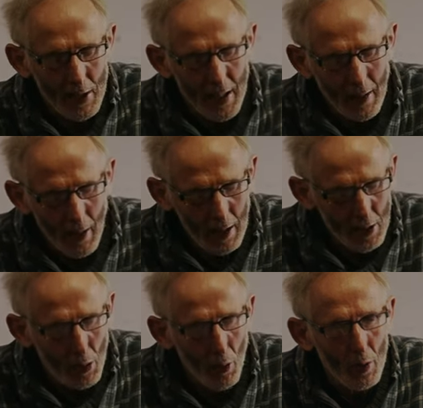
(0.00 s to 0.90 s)

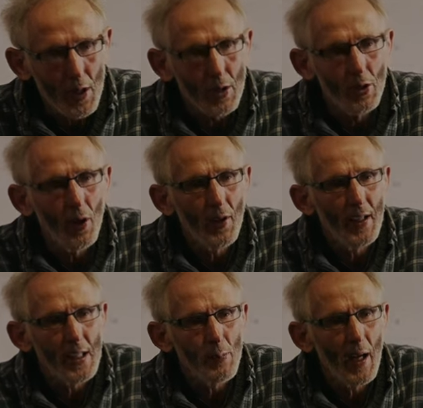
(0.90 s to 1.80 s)
sought to join
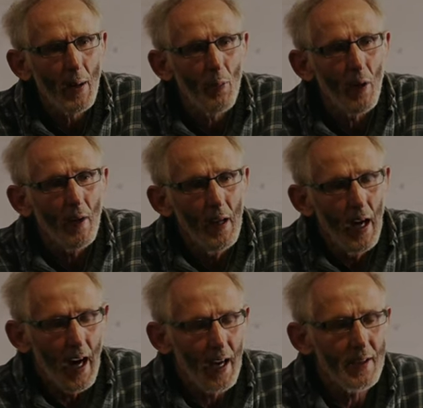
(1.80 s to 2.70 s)
these people,
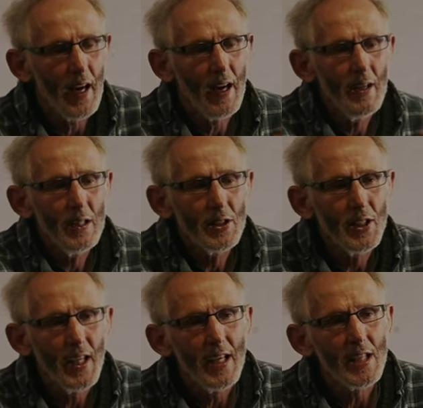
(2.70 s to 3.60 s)
and
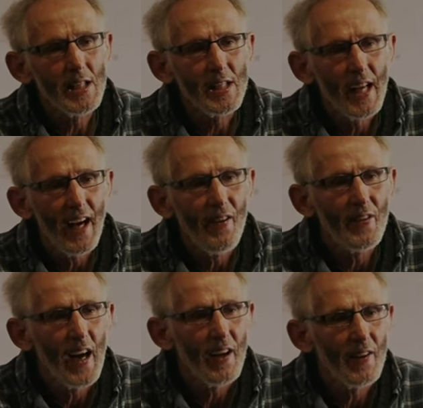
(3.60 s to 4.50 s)
she is
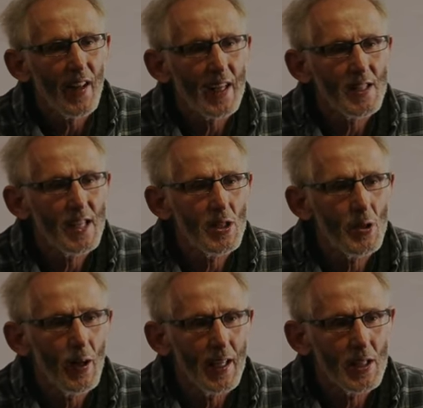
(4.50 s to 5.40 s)
saved out of that
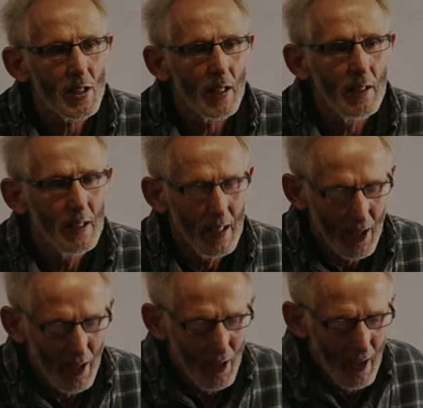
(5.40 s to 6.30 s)
situation.
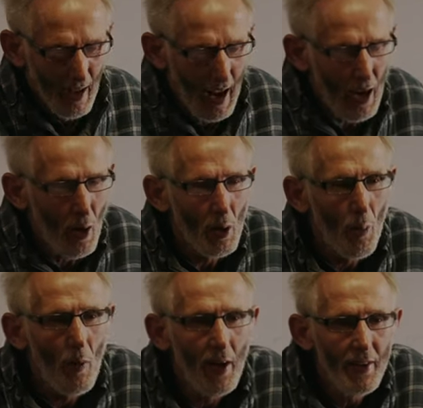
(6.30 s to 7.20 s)
And it was a
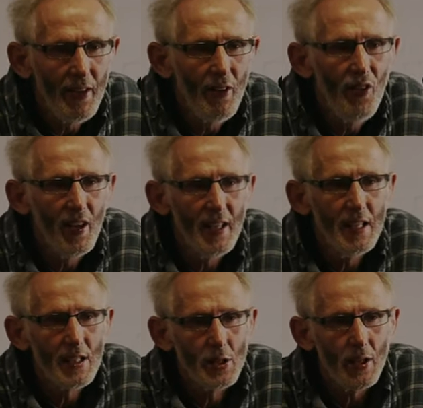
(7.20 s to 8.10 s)
wonderful
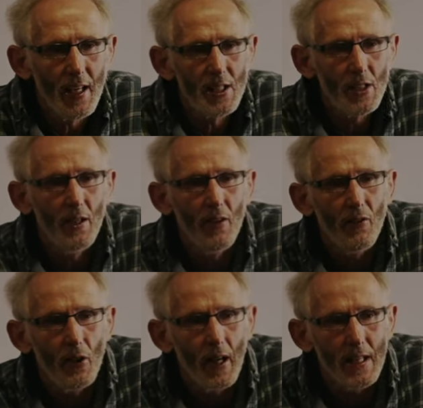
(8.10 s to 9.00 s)
illustration of
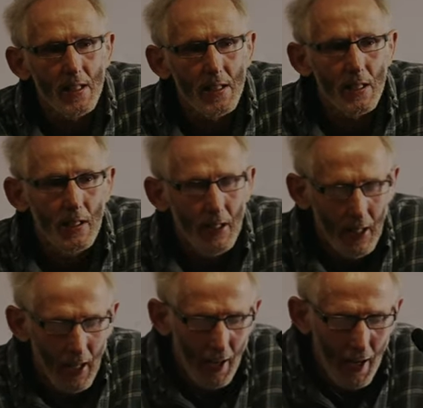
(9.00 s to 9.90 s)
grace,
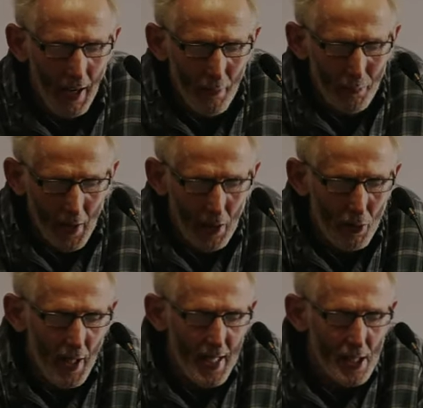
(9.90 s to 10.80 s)
a
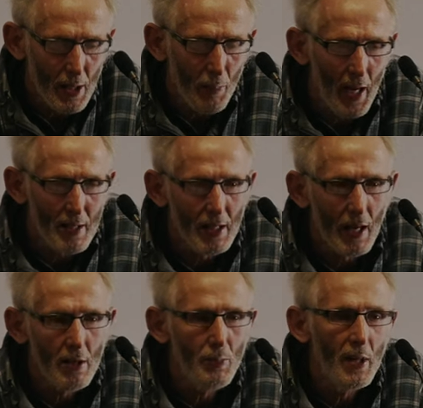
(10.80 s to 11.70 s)
grace that perhaps
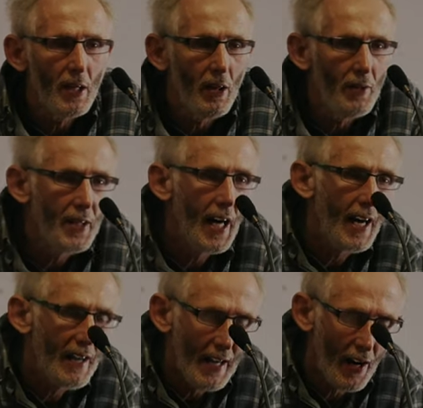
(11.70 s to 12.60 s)
goes beyond
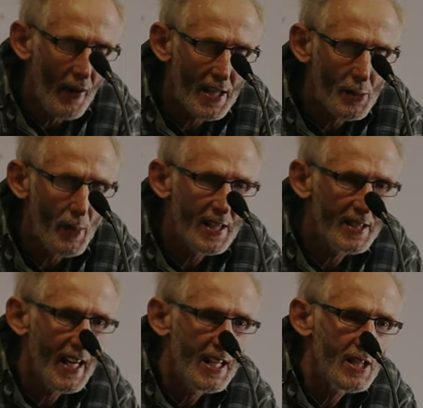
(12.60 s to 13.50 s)
our
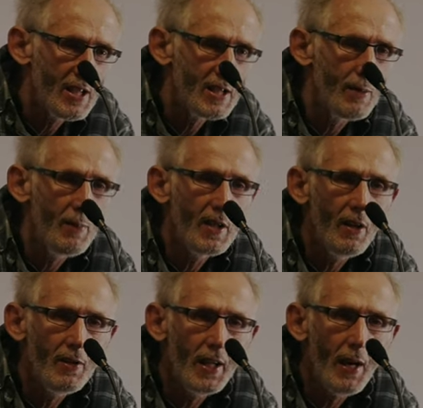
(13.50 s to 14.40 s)
expectations and
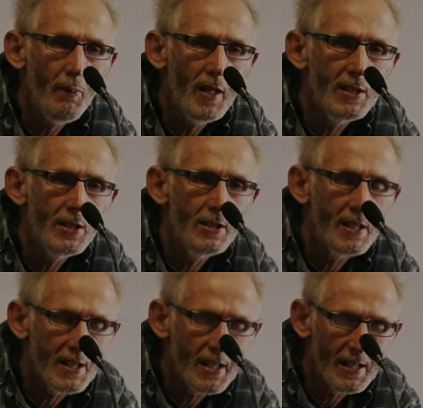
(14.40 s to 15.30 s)
beyond our
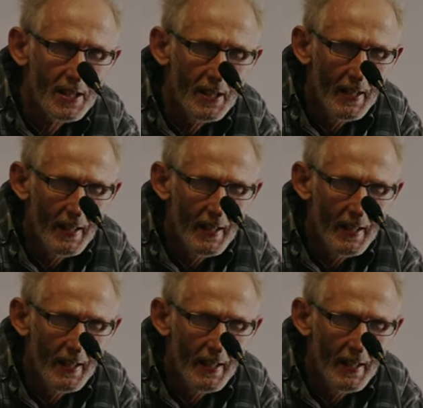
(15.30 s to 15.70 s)
prejudices.